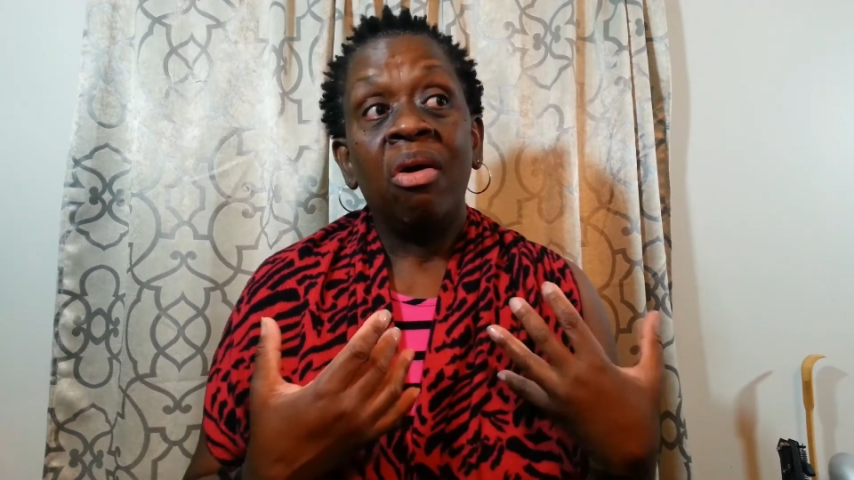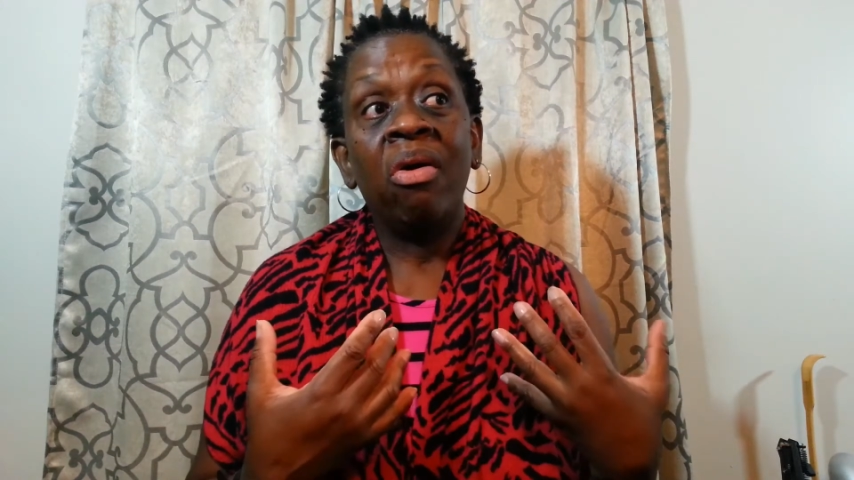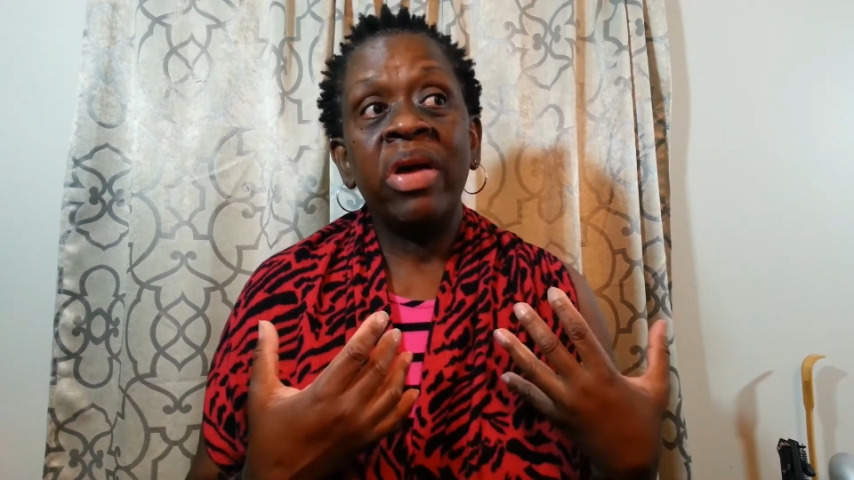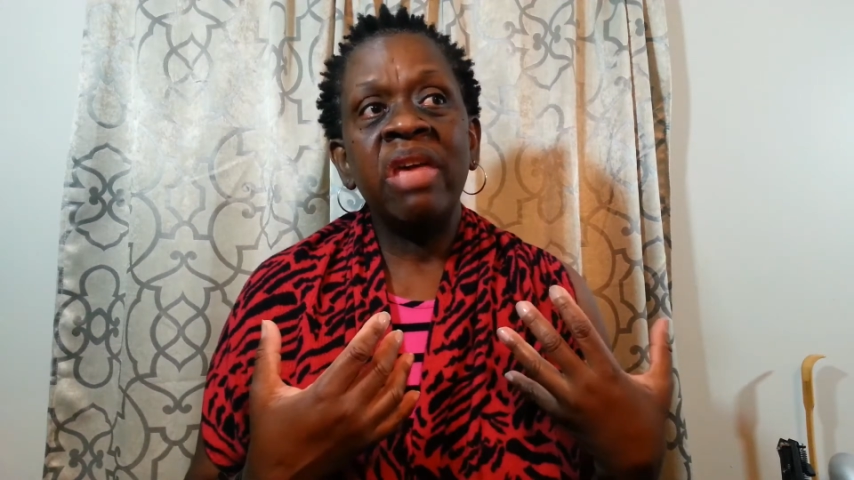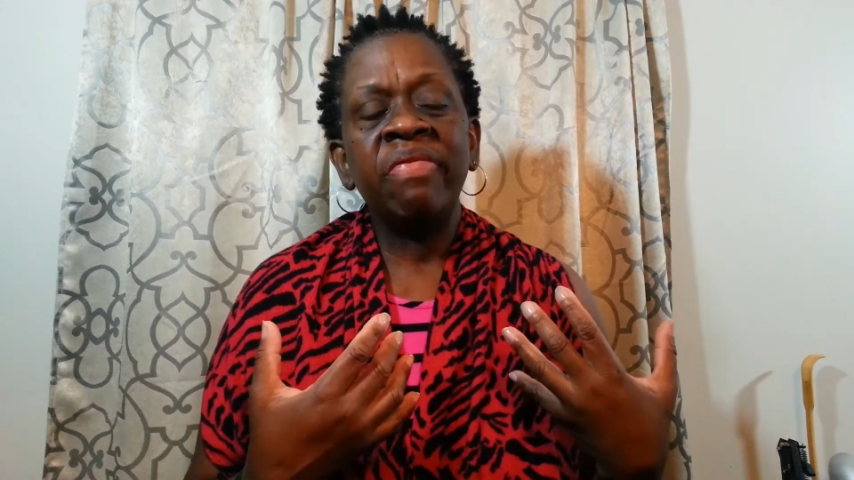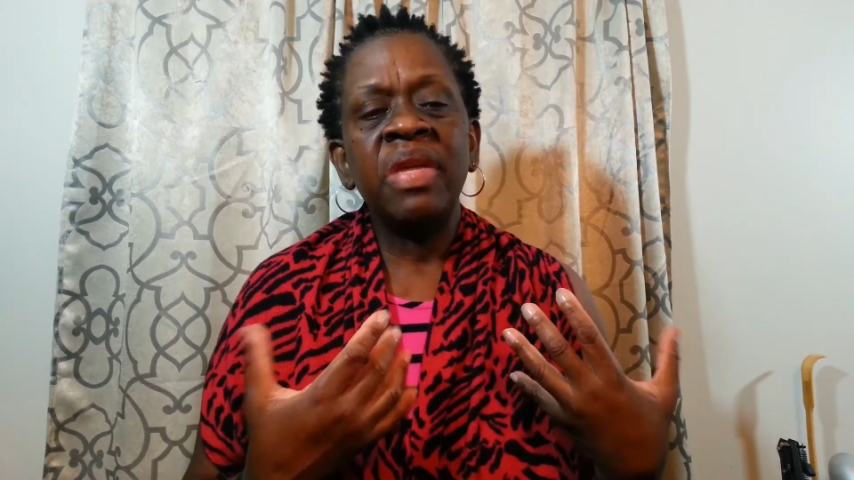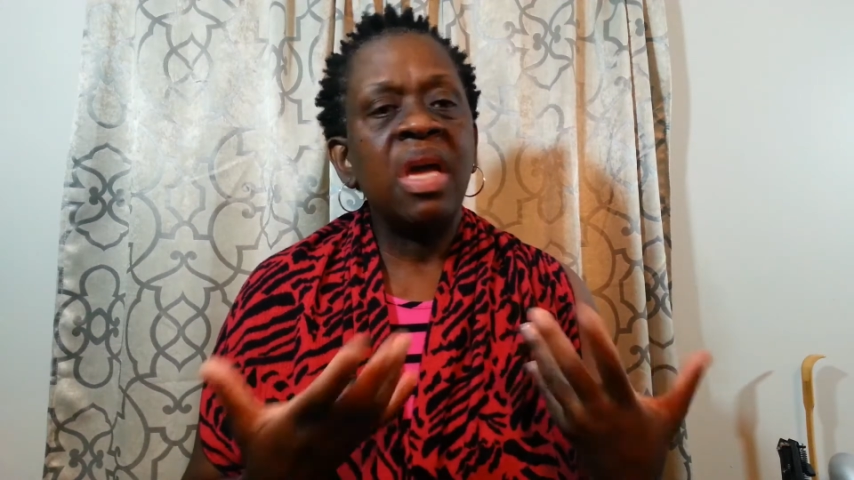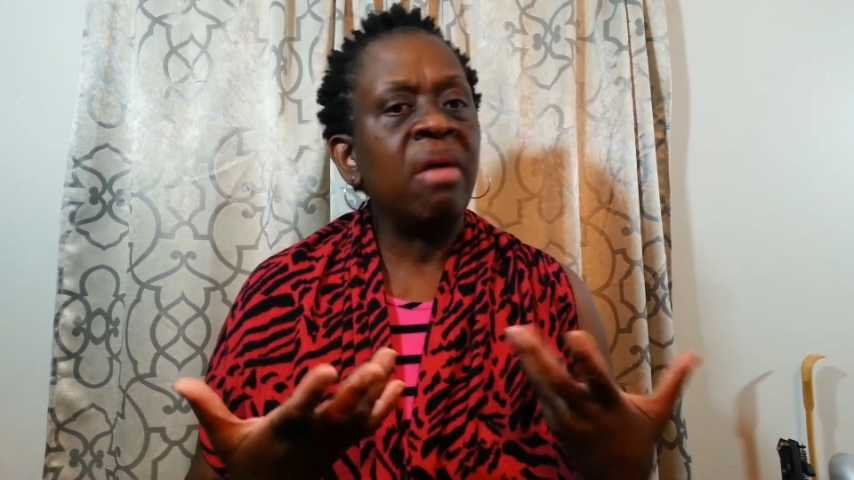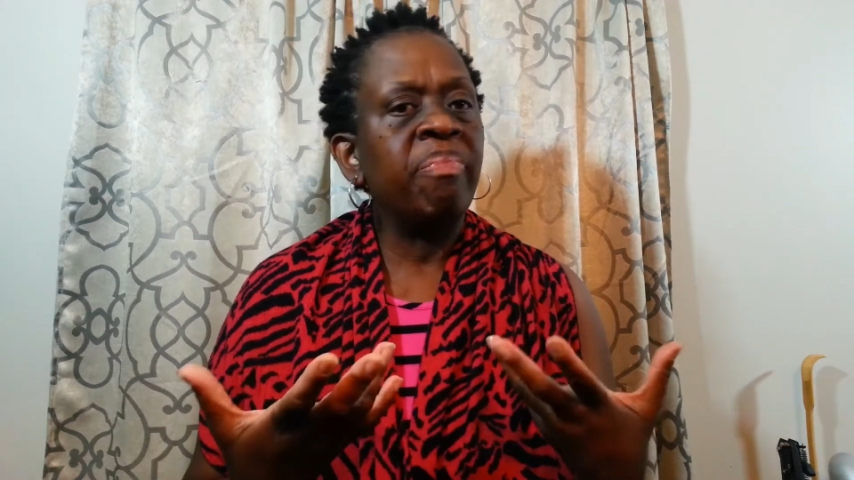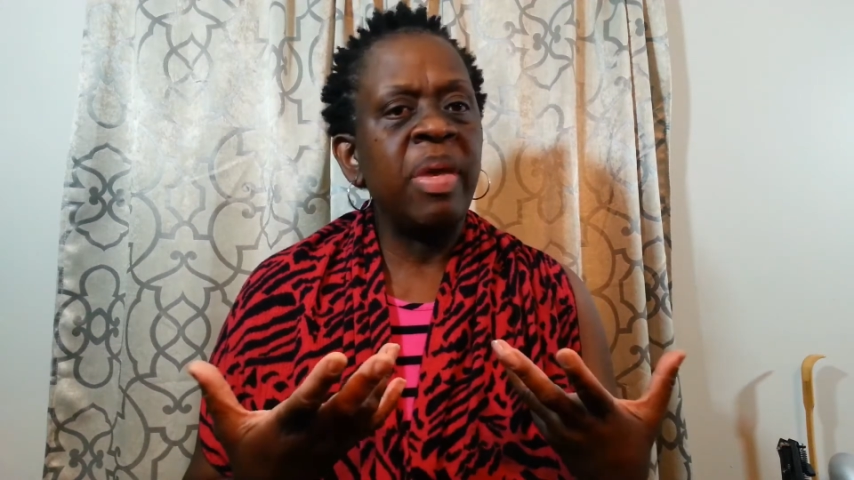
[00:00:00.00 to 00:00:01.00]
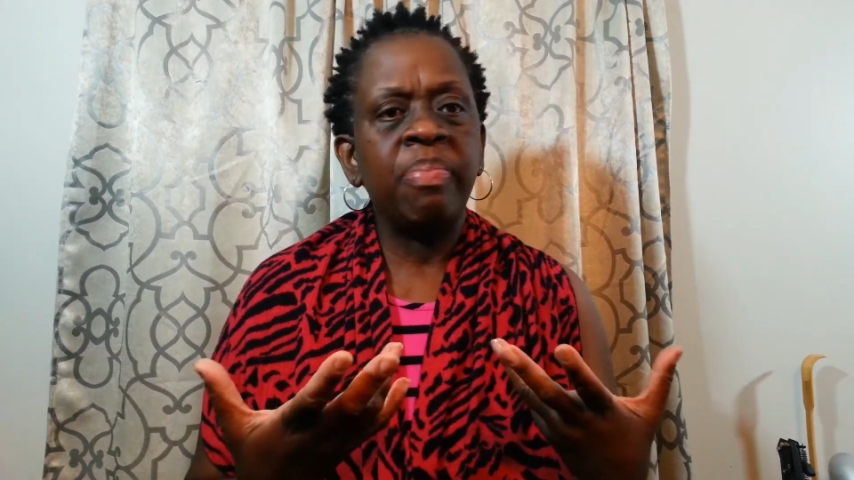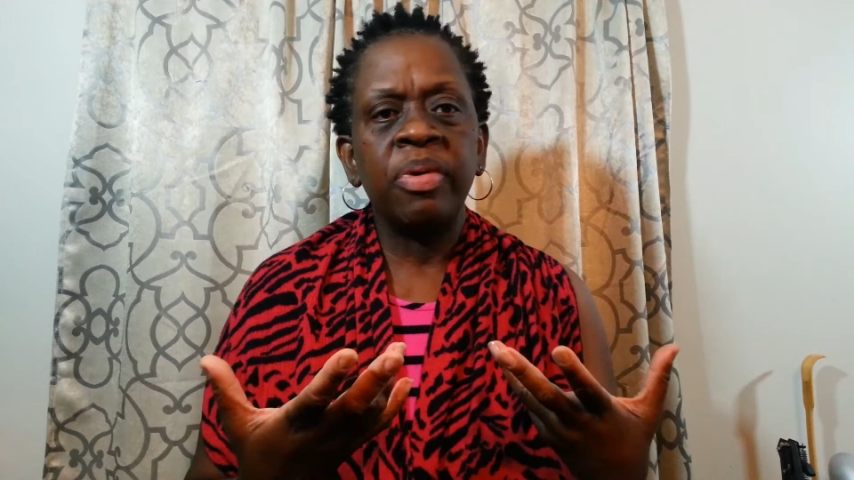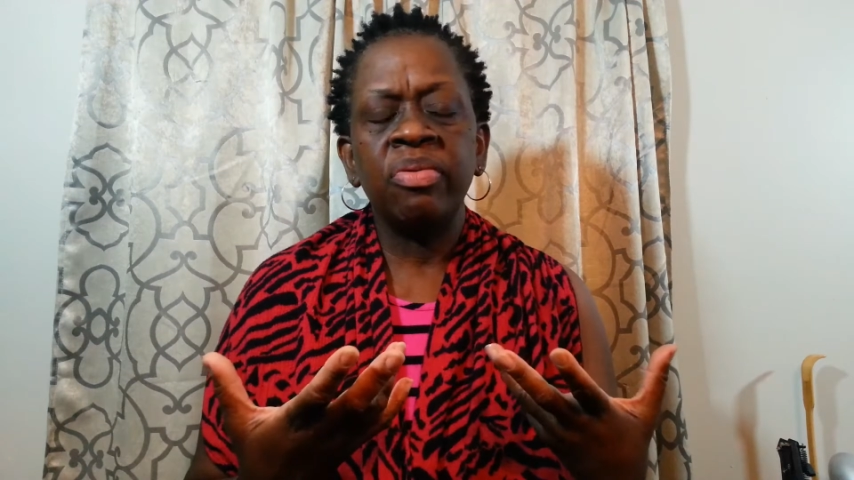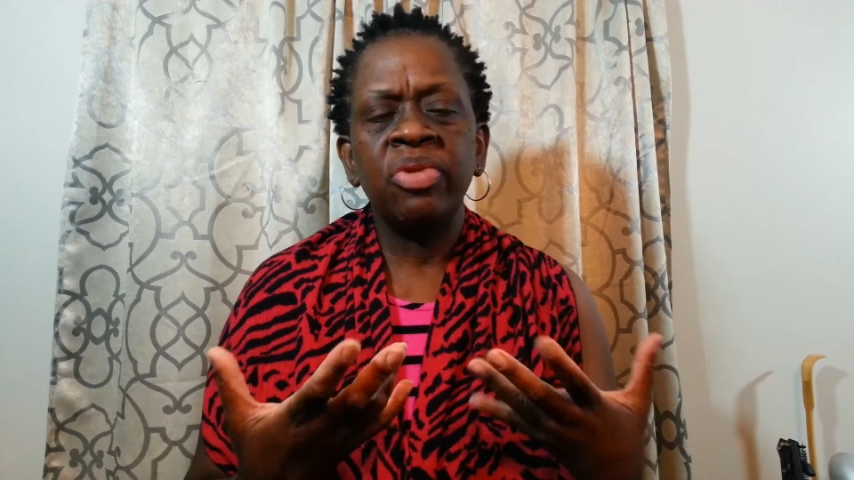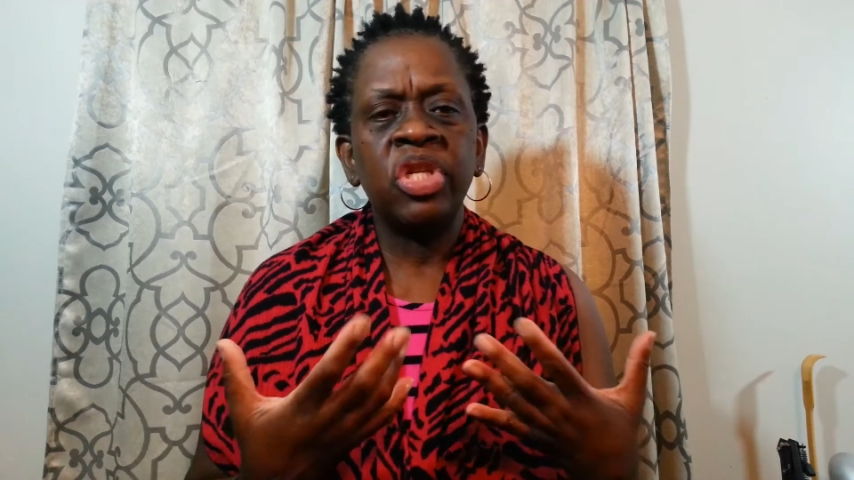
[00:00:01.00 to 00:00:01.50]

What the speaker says: or even young people who